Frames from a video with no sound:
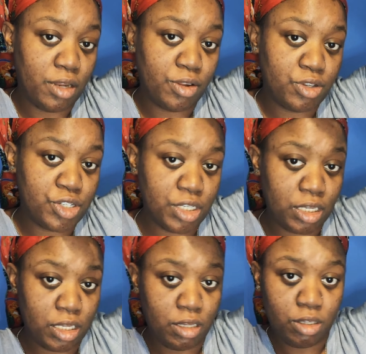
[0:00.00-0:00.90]

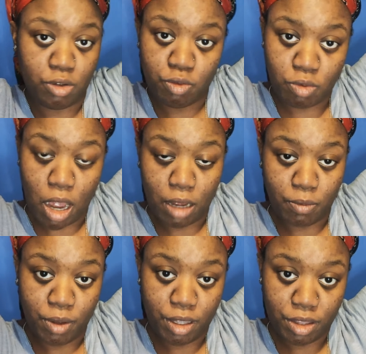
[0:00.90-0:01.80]
energy you
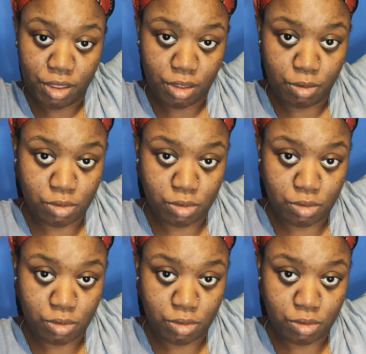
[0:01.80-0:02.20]
rock with,